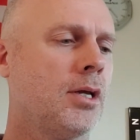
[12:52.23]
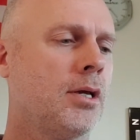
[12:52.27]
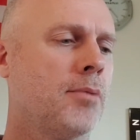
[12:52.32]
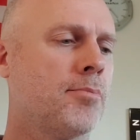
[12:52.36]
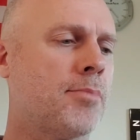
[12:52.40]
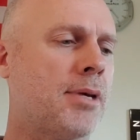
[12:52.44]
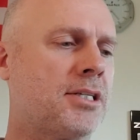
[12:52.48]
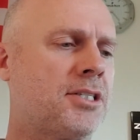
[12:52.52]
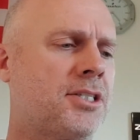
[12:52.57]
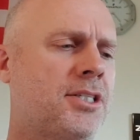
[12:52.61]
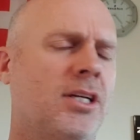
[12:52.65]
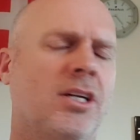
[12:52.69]

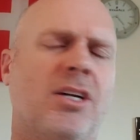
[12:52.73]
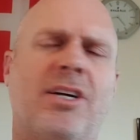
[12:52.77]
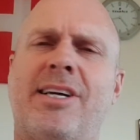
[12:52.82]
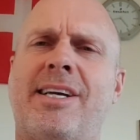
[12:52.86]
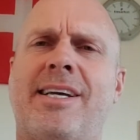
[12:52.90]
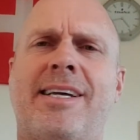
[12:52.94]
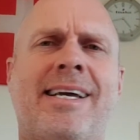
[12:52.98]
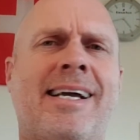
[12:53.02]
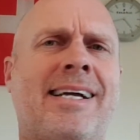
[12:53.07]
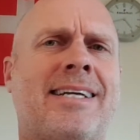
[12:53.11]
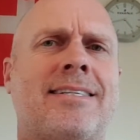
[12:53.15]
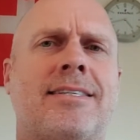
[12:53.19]
But still an
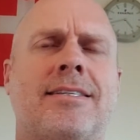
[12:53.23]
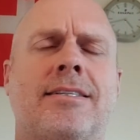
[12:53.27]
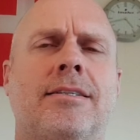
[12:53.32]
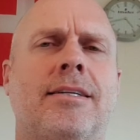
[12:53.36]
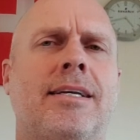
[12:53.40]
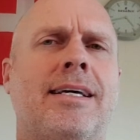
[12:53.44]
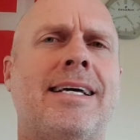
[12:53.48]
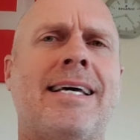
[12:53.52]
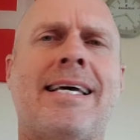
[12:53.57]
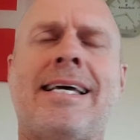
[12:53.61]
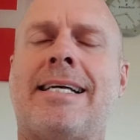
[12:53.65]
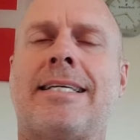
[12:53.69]

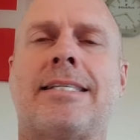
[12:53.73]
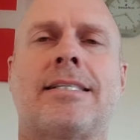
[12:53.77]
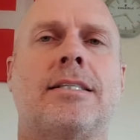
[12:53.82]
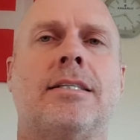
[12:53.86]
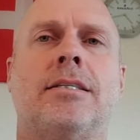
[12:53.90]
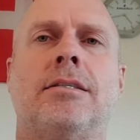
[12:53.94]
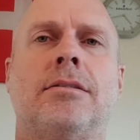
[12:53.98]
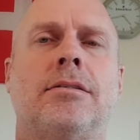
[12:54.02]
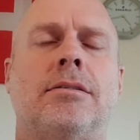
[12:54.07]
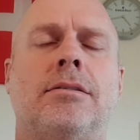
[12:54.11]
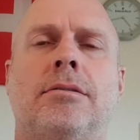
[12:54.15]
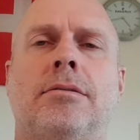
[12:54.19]

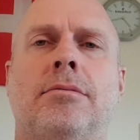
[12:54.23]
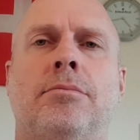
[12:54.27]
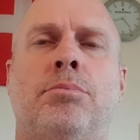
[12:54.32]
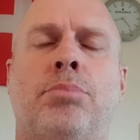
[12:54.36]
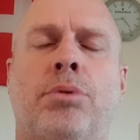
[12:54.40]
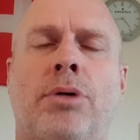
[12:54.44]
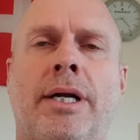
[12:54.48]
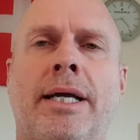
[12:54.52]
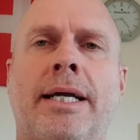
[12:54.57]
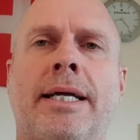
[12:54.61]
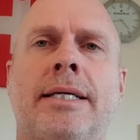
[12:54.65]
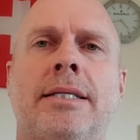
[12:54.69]
excellent
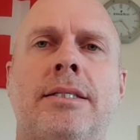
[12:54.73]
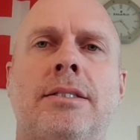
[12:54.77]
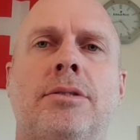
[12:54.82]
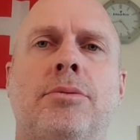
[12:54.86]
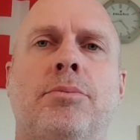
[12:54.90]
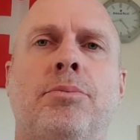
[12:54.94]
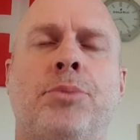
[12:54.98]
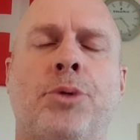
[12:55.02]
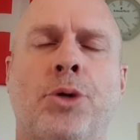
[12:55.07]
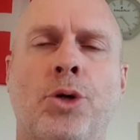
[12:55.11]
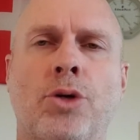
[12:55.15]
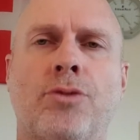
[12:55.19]
brand,
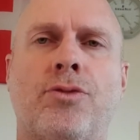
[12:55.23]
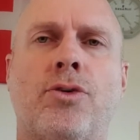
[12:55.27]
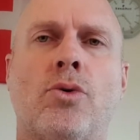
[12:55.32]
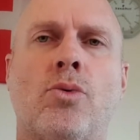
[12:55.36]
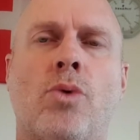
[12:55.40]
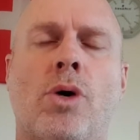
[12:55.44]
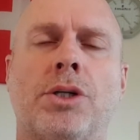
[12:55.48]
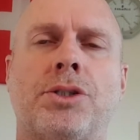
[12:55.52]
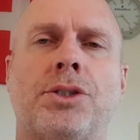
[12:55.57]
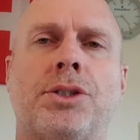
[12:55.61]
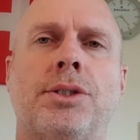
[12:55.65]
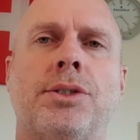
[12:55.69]
beautiful
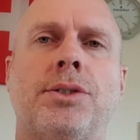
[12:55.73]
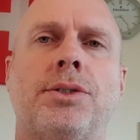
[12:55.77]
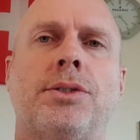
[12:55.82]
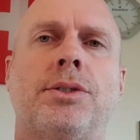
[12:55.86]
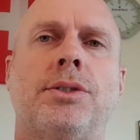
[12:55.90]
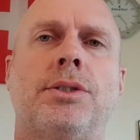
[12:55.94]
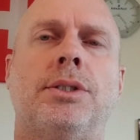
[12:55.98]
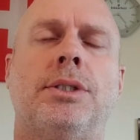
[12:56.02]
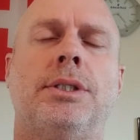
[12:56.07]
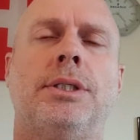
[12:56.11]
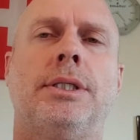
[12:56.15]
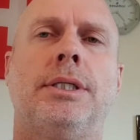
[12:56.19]
watches.
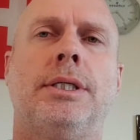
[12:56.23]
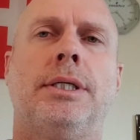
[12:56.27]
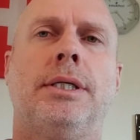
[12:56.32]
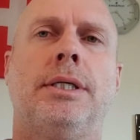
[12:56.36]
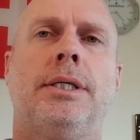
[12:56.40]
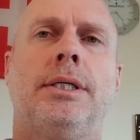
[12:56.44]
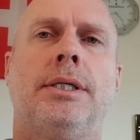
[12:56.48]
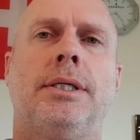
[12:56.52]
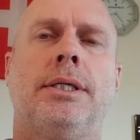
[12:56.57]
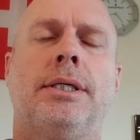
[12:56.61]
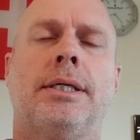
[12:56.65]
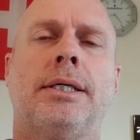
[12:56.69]

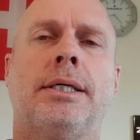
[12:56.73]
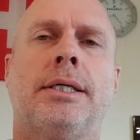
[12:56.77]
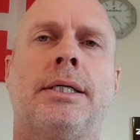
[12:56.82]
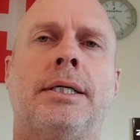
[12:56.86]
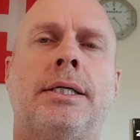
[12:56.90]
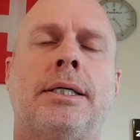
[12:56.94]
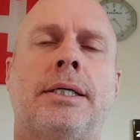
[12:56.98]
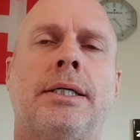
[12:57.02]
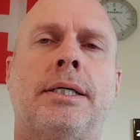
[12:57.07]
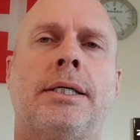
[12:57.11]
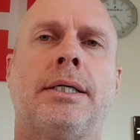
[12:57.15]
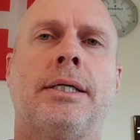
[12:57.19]
He
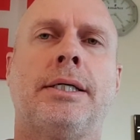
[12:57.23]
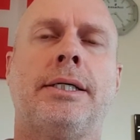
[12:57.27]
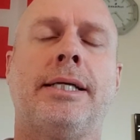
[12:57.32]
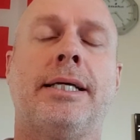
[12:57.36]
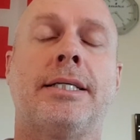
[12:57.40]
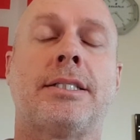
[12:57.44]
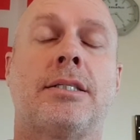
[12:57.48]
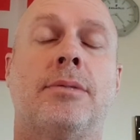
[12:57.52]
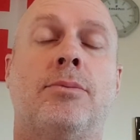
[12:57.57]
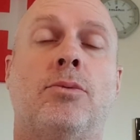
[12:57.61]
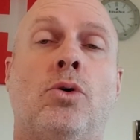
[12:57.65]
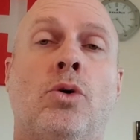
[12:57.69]

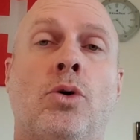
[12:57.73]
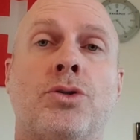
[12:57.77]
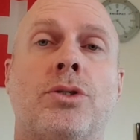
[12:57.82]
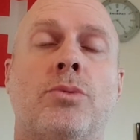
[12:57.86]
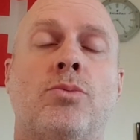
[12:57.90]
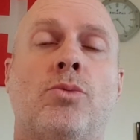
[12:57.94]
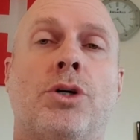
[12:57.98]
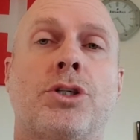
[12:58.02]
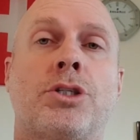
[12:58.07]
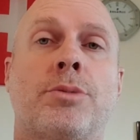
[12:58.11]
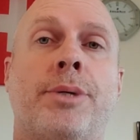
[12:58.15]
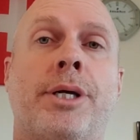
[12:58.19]
has some
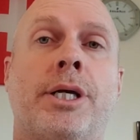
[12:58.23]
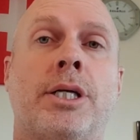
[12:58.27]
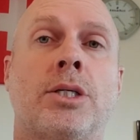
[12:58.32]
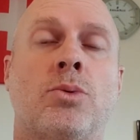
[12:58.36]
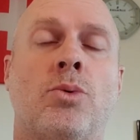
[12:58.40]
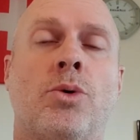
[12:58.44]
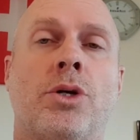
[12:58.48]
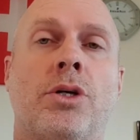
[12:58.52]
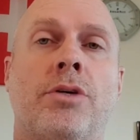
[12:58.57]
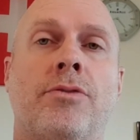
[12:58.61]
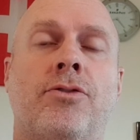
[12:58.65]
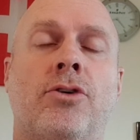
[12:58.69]
awesome watchmakers
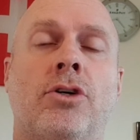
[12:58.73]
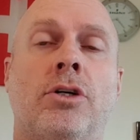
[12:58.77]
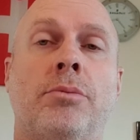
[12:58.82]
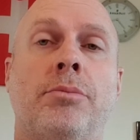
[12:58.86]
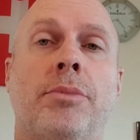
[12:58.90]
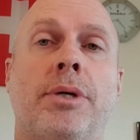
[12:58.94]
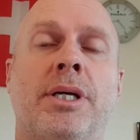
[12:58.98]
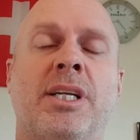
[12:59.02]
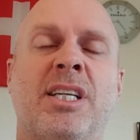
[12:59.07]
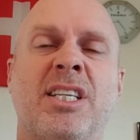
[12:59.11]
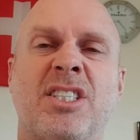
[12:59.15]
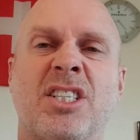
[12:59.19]
working for
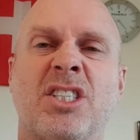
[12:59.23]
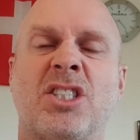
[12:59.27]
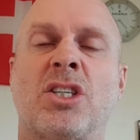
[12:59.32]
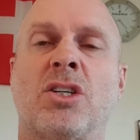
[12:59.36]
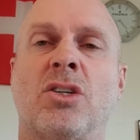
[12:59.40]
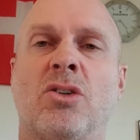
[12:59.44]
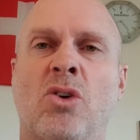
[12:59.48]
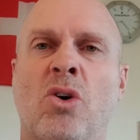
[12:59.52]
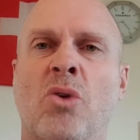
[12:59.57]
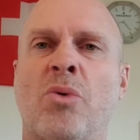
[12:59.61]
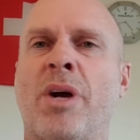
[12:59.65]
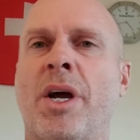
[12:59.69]
him, and he's just
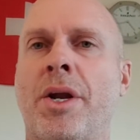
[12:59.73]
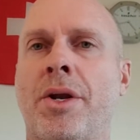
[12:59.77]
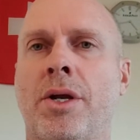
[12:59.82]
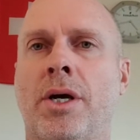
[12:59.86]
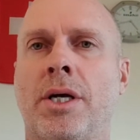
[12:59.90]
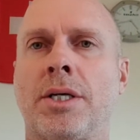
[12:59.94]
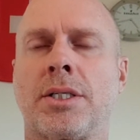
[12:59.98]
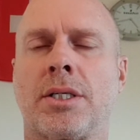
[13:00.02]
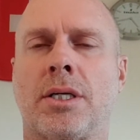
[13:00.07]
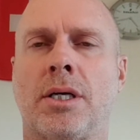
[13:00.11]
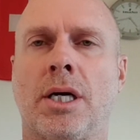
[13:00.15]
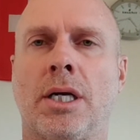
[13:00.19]
an all-round
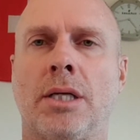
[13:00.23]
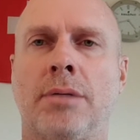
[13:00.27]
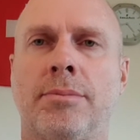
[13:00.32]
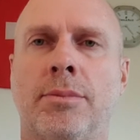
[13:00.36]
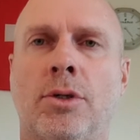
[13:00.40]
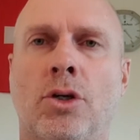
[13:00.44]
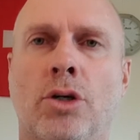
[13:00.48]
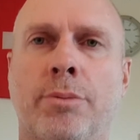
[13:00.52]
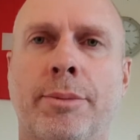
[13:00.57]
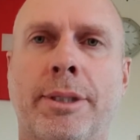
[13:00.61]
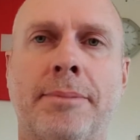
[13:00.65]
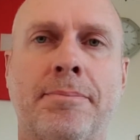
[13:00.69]
nice guy,
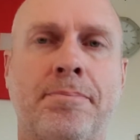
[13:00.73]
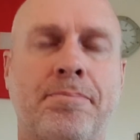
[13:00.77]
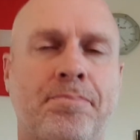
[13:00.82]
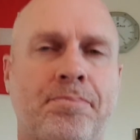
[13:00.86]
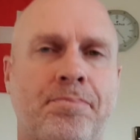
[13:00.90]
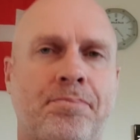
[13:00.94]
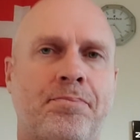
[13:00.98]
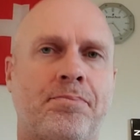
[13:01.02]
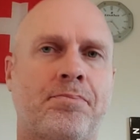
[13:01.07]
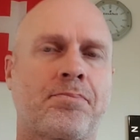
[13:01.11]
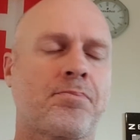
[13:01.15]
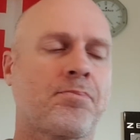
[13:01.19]
Romain.
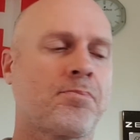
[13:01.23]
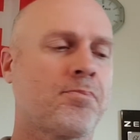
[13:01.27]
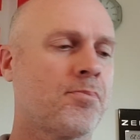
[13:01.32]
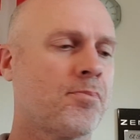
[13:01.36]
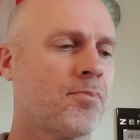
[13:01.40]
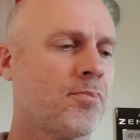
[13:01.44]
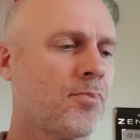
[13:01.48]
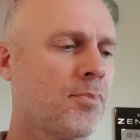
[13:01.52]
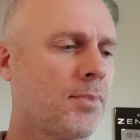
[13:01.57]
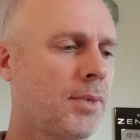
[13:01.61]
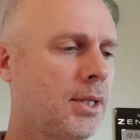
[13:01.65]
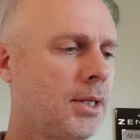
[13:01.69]

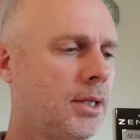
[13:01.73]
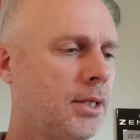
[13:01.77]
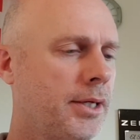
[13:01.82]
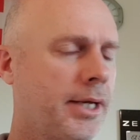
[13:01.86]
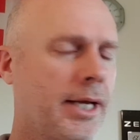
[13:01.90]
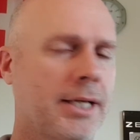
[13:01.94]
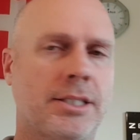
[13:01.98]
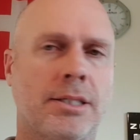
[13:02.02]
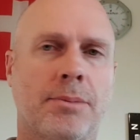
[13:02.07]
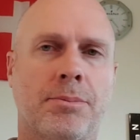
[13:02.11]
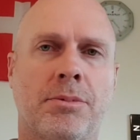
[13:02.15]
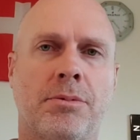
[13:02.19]

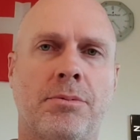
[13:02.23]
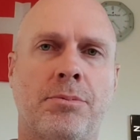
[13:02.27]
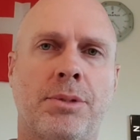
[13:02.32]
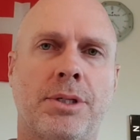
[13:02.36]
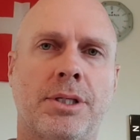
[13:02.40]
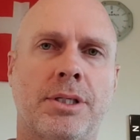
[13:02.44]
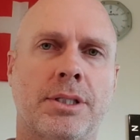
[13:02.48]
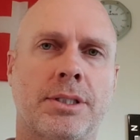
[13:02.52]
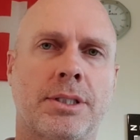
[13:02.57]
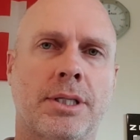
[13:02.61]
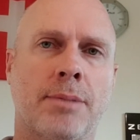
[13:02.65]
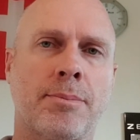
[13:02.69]
Catch up with a
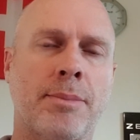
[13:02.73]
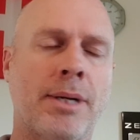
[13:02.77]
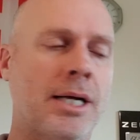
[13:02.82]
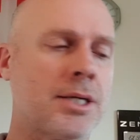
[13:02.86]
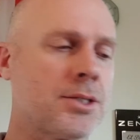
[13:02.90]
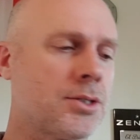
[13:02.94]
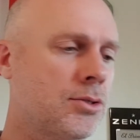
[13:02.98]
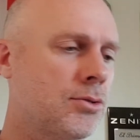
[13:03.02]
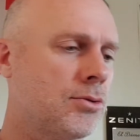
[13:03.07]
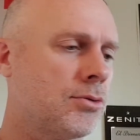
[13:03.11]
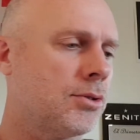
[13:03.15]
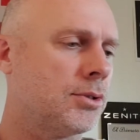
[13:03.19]
bit at
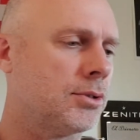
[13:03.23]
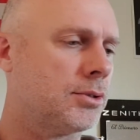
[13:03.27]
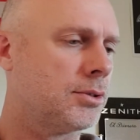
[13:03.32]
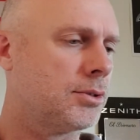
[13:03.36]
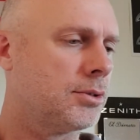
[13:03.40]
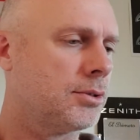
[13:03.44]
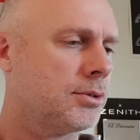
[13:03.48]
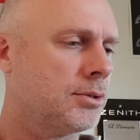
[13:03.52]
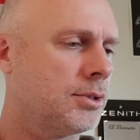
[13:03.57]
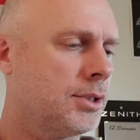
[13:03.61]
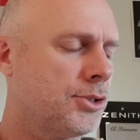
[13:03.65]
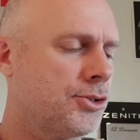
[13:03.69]
Basel
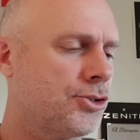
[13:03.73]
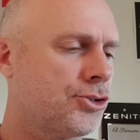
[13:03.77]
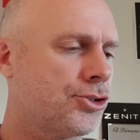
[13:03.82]
and those